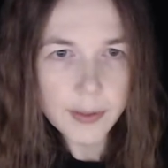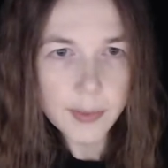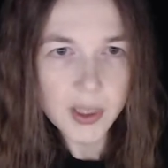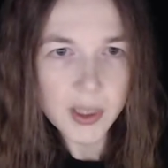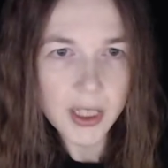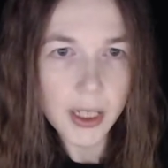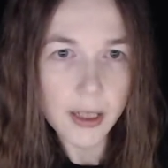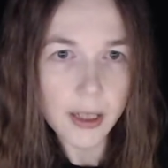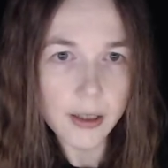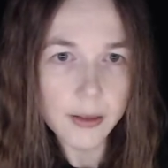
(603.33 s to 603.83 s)

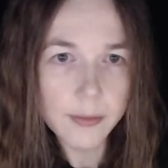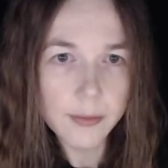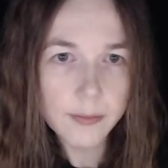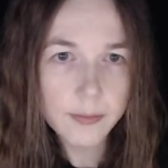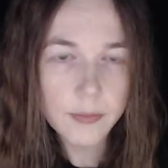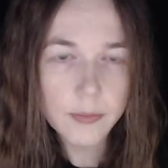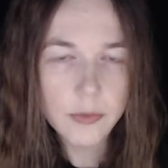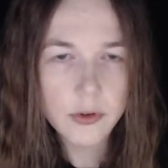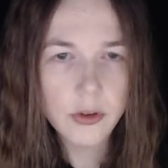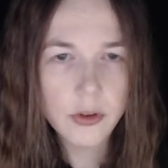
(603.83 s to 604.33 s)
there,
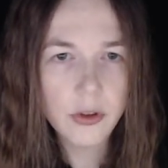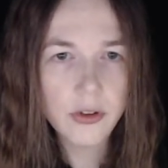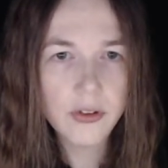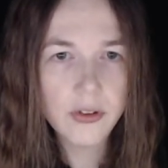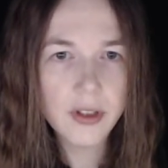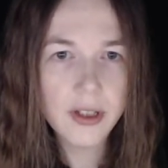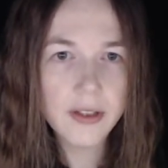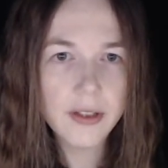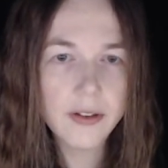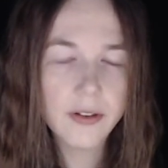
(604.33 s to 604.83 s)
John
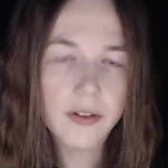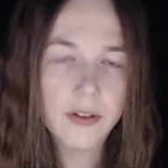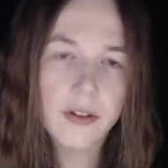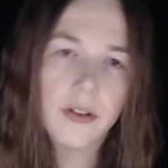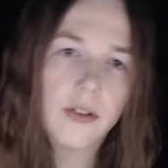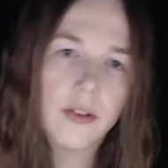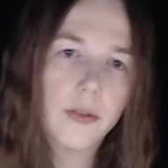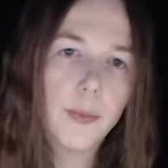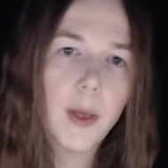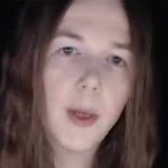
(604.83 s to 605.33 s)
says,
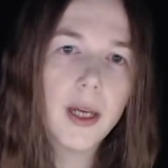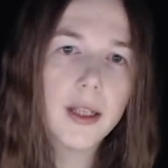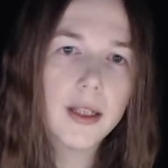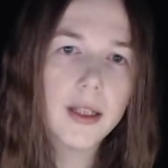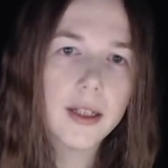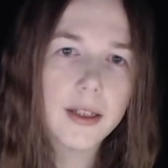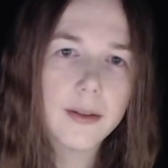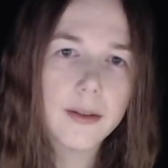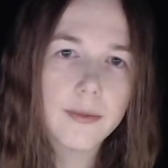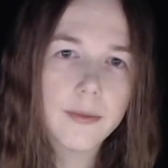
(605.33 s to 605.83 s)

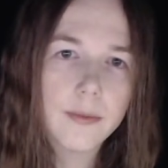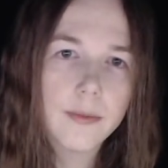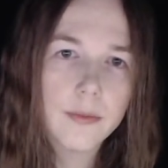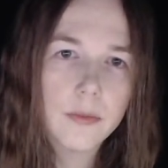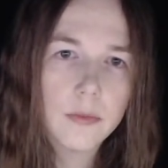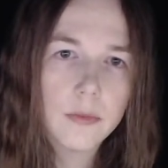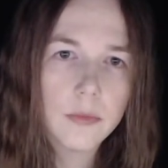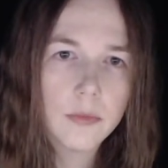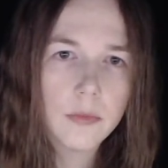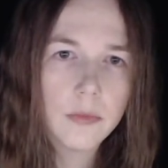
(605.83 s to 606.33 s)
smiling.
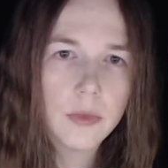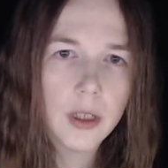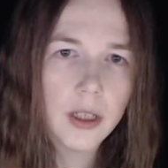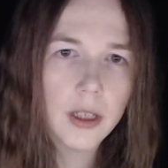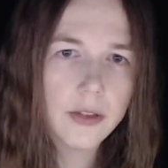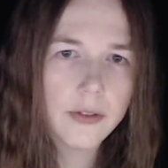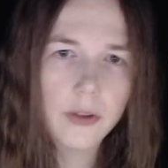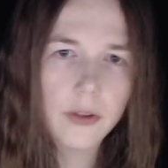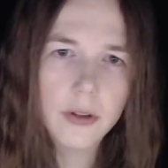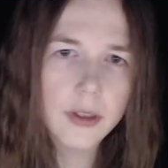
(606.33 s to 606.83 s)

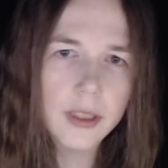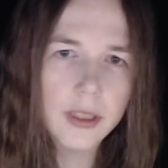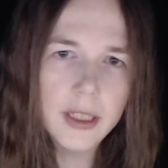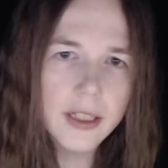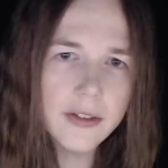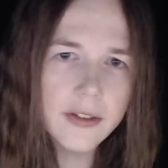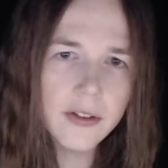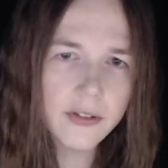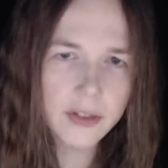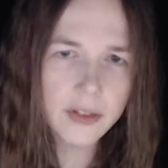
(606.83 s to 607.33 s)
It's not an
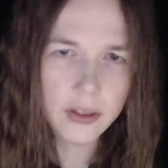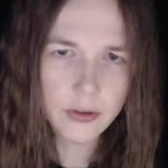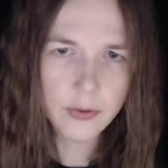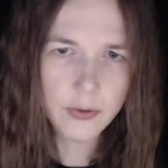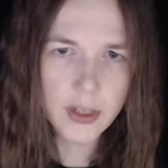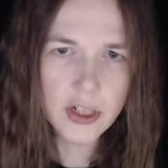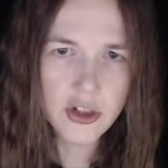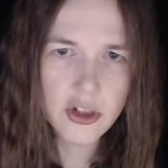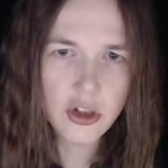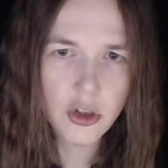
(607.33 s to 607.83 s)
easy
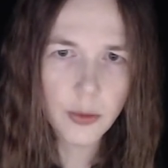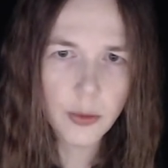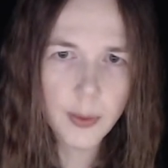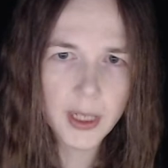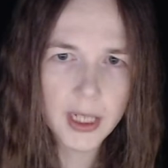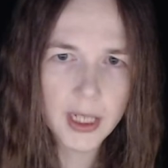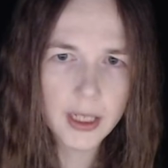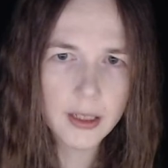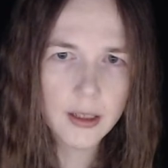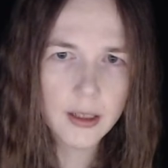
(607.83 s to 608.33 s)
situation to
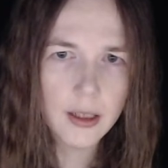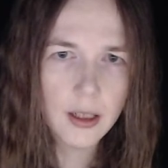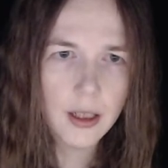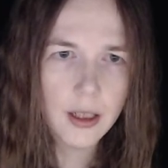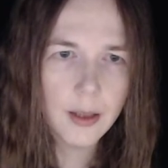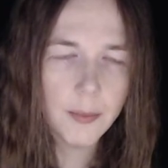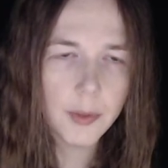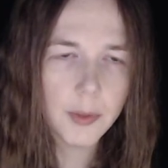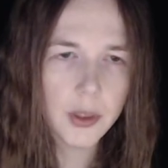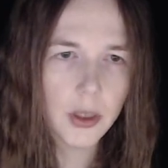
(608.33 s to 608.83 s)
be in,
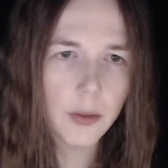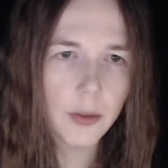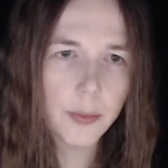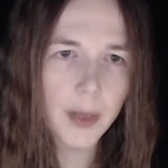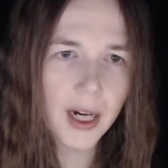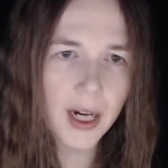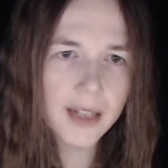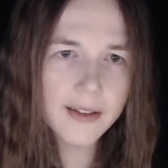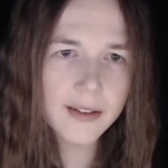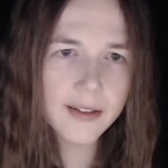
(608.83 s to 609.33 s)
but on the
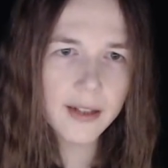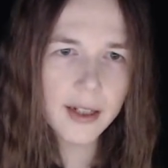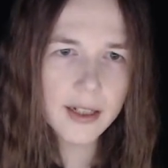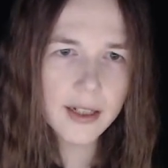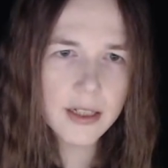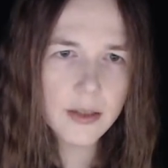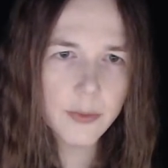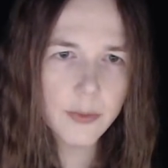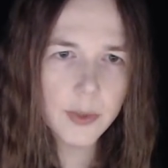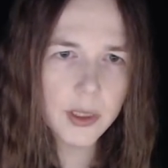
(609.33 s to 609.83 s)
bright
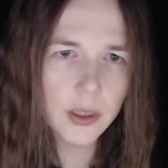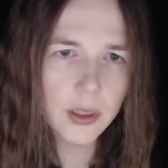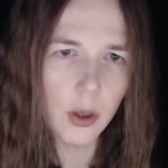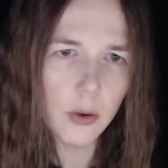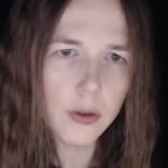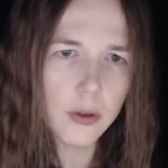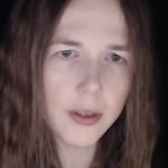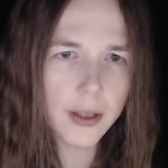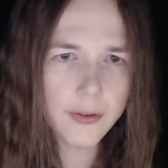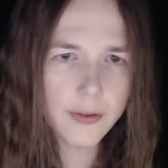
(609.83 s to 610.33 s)
side, we know
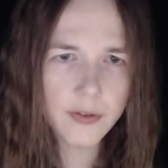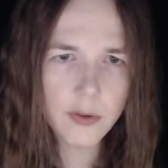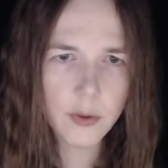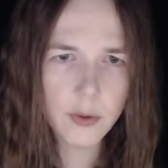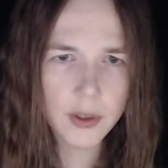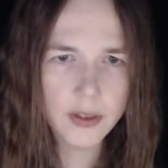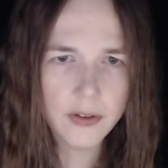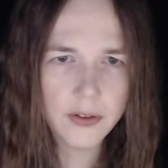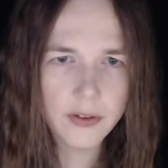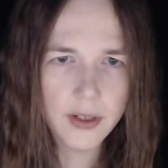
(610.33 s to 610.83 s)
that
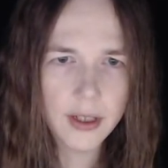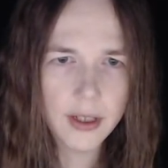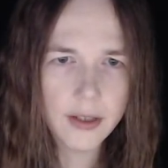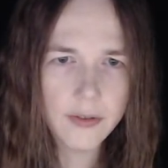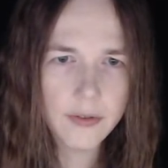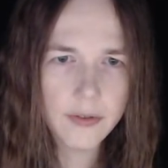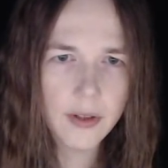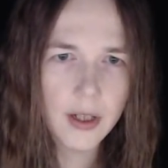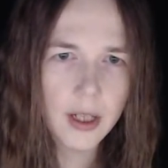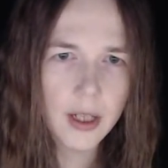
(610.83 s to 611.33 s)
everyone is
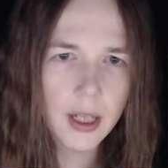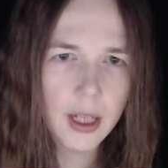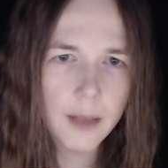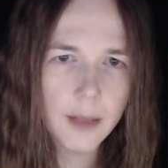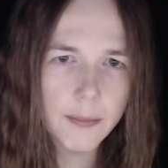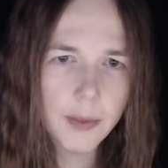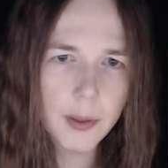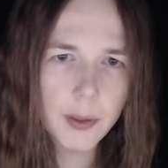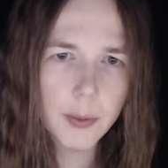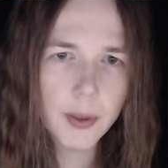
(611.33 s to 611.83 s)
safe, and
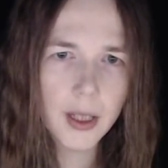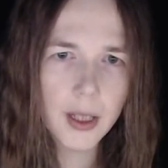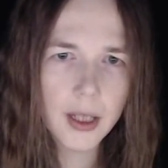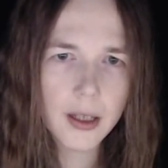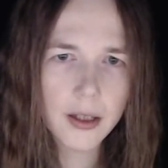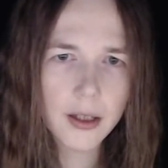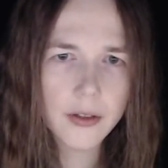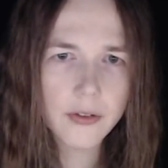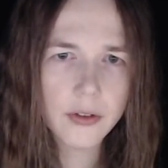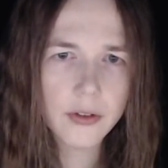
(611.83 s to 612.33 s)
people like
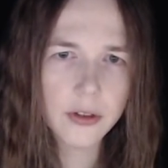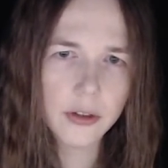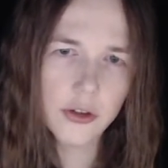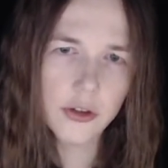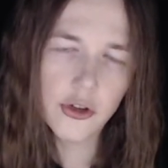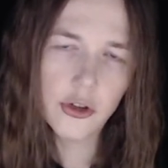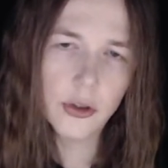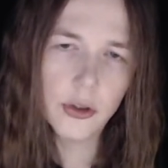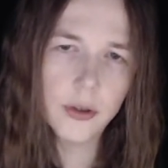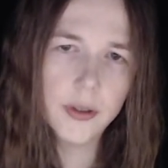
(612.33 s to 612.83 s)
us are
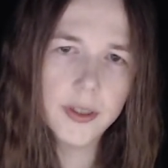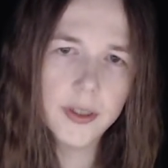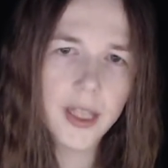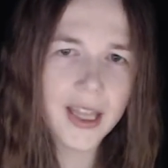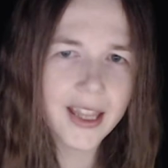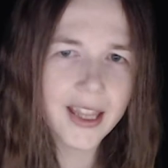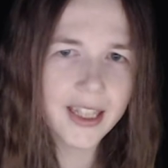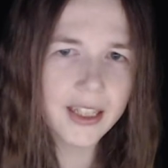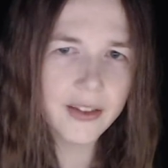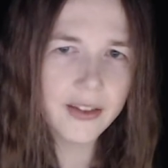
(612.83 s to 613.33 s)
ensuring that
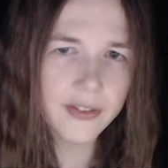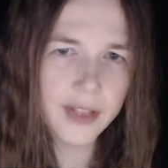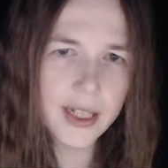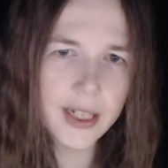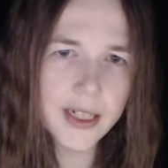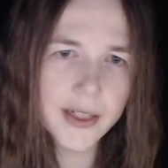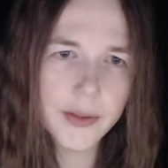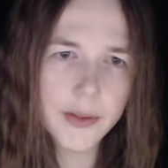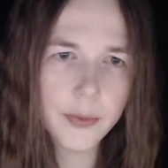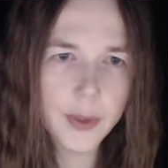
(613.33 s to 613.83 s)
things stay
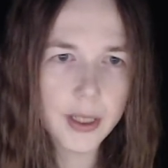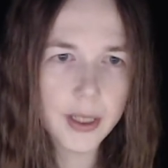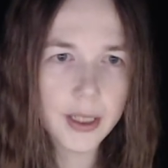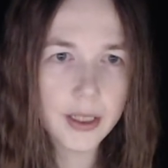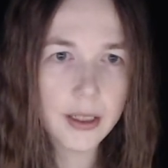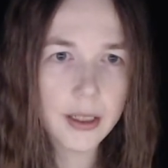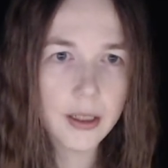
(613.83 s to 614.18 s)
that way.